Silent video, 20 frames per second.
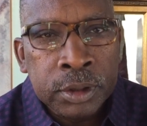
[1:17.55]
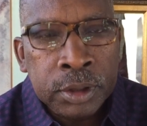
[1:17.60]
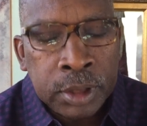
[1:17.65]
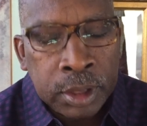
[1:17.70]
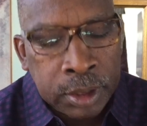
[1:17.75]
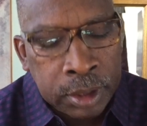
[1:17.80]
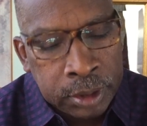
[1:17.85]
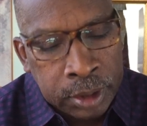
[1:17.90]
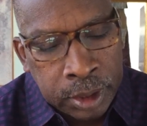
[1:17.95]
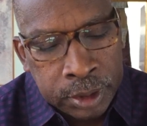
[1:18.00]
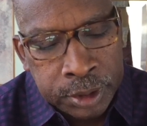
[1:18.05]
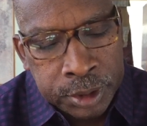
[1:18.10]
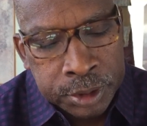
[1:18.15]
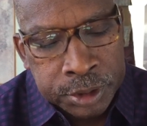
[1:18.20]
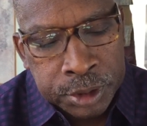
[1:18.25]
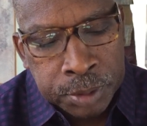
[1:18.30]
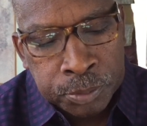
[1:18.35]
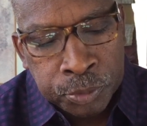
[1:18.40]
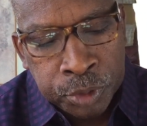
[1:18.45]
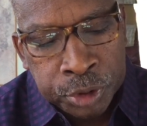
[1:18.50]
And I did
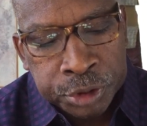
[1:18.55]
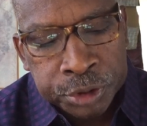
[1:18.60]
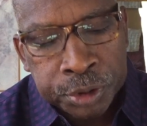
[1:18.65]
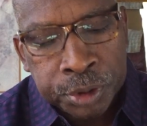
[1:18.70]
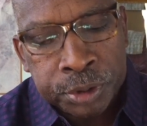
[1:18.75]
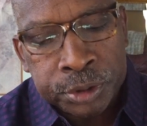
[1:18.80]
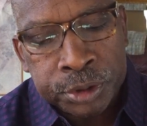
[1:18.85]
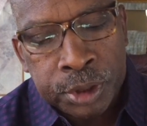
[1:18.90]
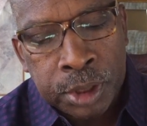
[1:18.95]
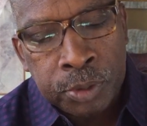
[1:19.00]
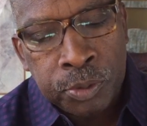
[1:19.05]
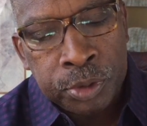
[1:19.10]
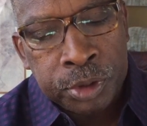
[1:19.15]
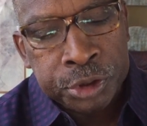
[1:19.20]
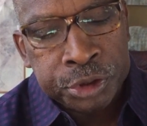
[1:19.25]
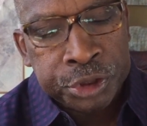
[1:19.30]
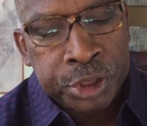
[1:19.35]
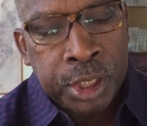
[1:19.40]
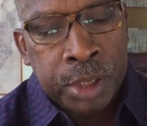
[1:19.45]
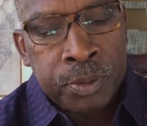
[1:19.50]
some research, and I want
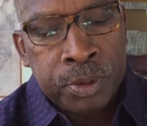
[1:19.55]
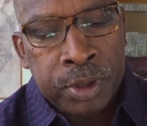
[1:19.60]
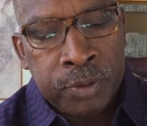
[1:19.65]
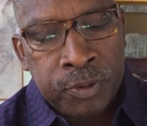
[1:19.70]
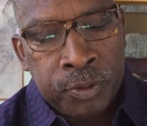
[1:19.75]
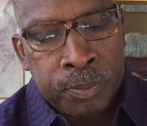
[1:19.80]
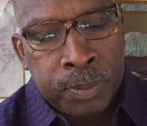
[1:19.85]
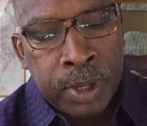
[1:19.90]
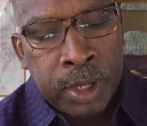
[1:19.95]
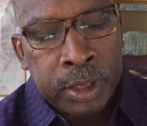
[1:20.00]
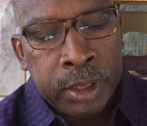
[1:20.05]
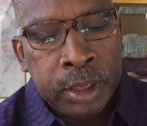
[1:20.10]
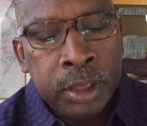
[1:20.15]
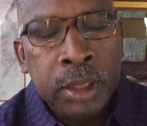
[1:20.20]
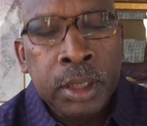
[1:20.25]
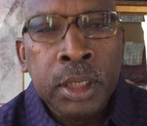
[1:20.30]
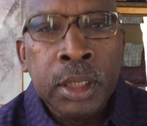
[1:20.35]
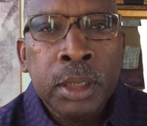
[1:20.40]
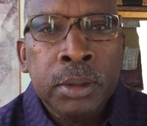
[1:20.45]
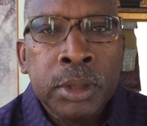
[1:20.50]
to share with everybody
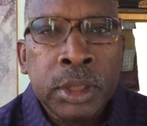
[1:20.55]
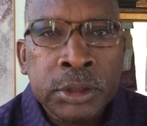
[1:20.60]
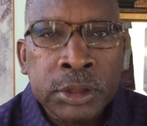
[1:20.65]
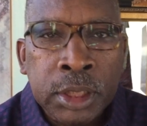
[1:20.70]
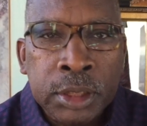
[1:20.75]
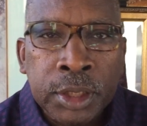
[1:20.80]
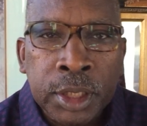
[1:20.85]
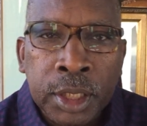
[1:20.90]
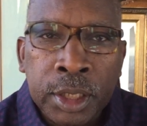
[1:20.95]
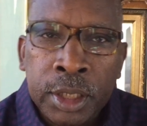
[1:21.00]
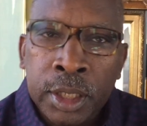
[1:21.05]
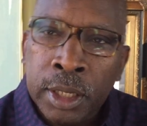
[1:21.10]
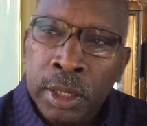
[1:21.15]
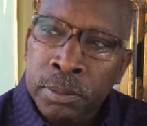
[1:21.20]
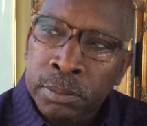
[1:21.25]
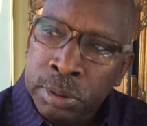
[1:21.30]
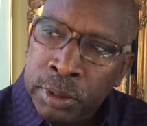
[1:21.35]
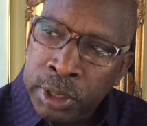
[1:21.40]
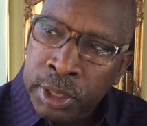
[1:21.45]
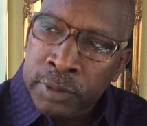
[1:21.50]
because I think it'll
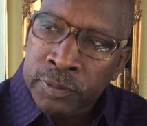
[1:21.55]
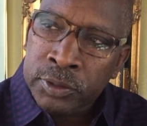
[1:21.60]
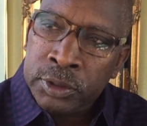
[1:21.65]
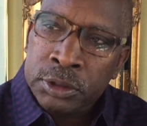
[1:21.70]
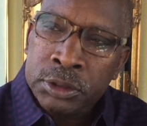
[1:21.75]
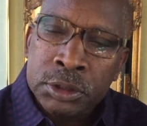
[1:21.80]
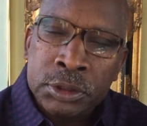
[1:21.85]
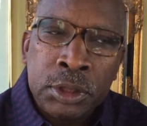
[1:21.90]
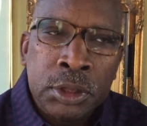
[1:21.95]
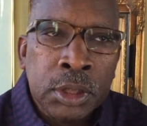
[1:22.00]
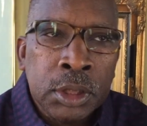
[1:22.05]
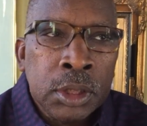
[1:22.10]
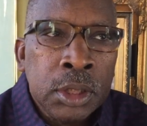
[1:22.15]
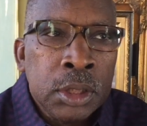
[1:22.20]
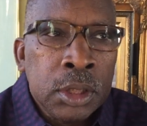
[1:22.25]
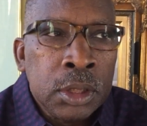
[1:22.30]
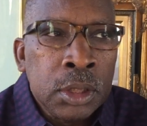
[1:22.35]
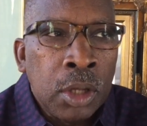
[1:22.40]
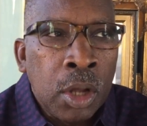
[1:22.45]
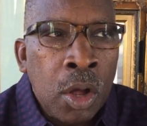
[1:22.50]
help give us
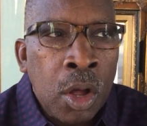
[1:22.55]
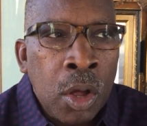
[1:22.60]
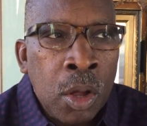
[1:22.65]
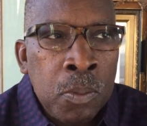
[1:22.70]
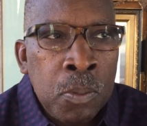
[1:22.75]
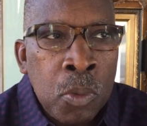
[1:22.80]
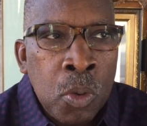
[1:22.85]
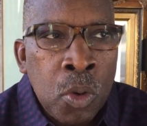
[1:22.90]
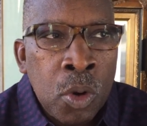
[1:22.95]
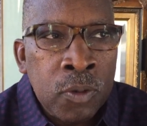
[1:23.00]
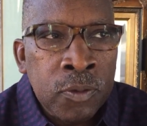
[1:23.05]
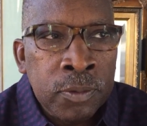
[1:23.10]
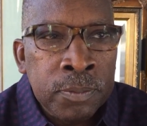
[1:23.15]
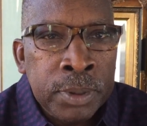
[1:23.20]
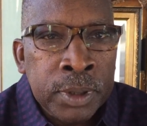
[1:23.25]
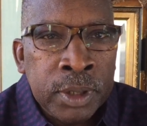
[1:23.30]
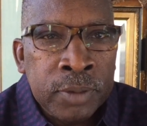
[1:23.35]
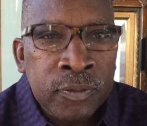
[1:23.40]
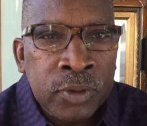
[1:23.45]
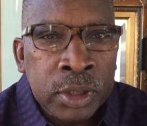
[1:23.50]
all more of a
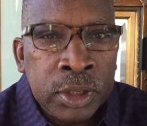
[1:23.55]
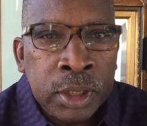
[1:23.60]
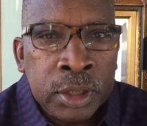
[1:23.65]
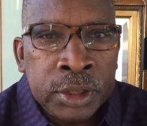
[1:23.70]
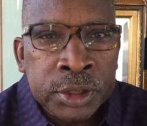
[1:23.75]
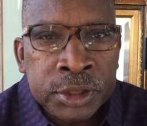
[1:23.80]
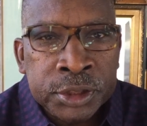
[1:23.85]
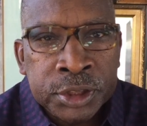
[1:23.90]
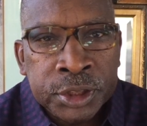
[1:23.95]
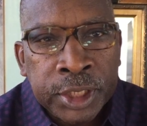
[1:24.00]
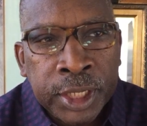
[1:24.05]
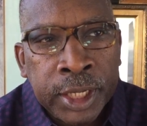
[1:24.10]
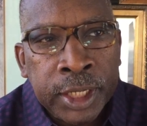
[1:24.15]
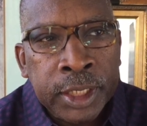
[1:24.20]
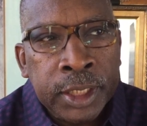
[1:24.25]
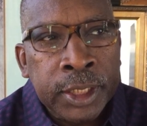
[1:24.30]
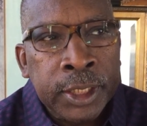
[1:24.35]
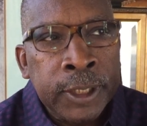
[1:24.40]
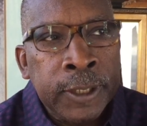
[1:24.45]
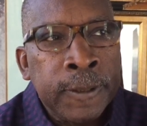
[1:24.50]
bit of an
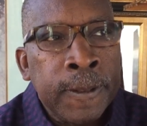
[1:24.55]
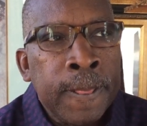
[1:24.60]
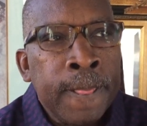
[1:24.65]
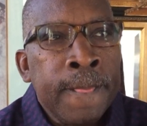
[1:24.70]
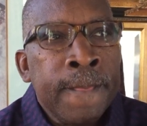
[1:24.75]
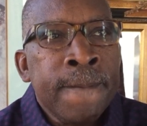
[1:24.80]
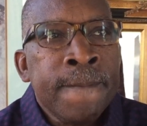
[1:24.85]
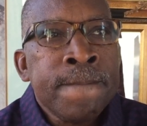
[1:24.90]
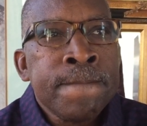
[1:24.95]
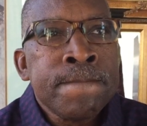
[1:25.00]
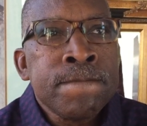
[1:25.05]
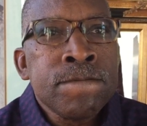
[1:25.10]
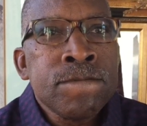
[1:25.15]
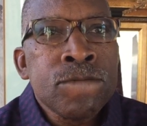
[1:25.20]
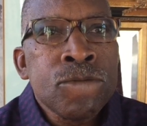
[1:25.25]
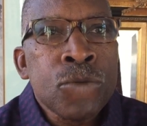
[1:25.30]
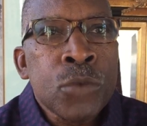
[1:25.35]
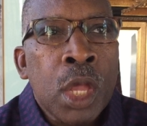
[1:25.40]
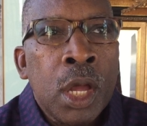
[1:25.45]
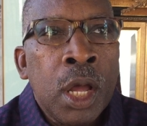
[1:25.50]
understanding
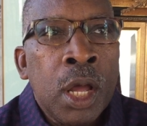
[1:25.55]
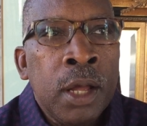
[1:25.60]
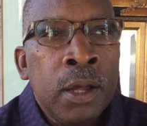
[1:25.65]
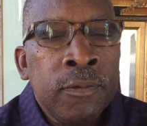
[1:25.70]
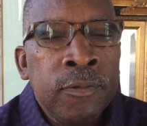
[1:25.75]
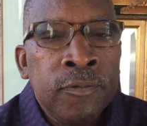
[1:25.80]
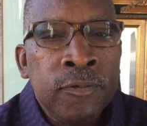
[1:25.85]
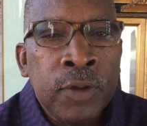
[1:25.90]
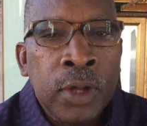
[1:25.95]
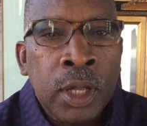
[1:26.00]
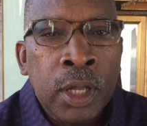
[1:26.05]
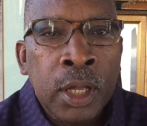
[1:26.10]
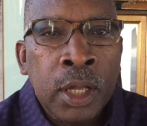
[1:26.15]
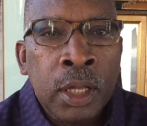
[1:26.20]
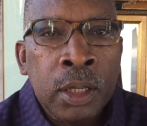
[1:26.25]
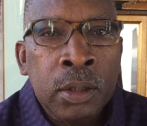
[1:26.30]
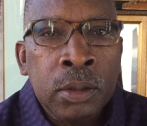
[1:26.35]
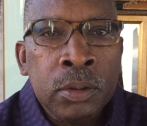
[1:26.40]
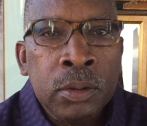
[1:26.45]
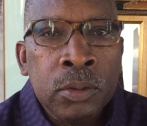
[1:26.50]
of
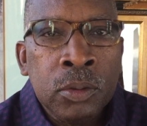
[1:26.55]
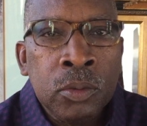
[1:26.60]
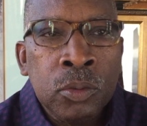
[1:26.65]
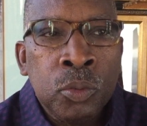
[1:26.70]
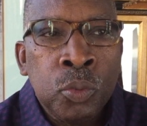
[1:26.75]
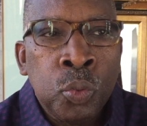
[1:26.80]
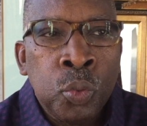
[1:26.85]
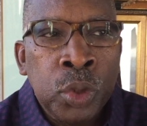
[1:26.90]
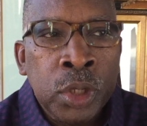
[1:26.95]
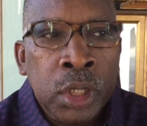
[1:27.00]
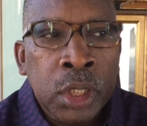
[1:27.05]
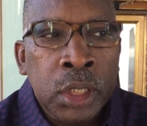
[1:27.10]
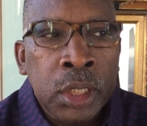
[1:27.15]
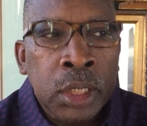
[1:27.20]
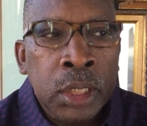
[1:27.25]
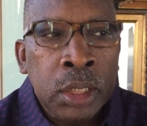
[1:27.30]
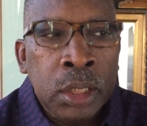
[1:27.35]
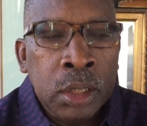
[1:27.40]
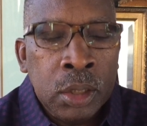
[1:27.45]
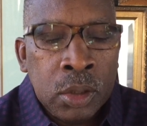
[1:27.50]

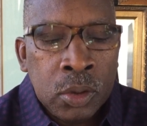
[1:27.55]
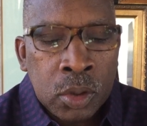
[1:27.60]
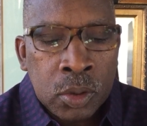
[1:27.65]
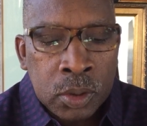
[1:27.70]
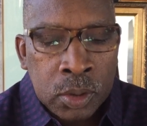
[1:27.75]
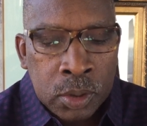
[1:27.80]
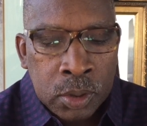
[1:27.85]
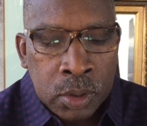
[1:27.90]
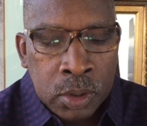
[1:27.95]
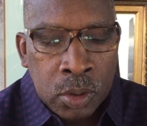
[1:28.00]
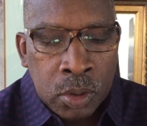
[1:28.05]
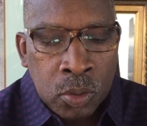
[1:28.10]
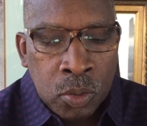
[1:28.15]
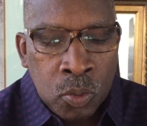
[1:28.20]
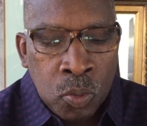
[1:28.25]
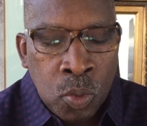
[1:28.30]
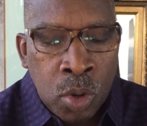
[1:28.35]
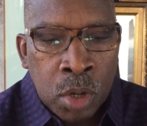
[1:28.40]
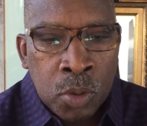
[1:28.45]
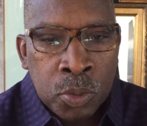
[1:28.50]
really
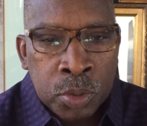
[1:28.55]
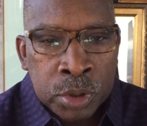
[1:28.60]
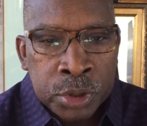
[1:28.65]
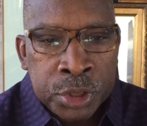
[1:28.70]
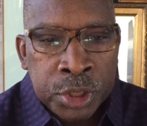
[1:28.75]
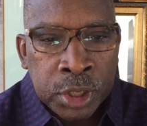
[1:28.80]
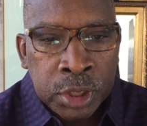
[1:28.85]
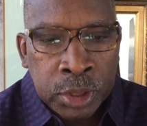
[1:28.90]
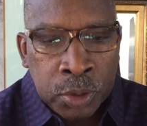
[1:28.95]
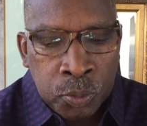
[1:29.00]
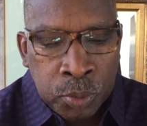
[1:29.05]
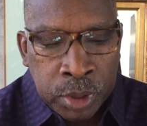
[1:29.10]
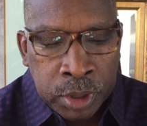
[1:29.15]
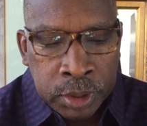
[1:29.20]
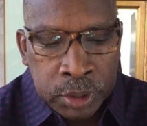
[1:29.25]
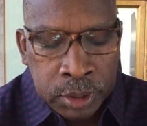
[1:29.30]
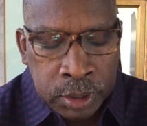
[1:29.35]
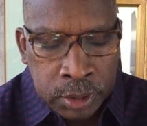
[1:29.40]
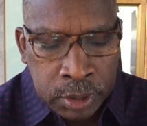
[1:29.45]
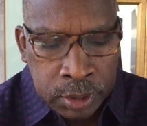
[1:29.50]
what we're dealing with.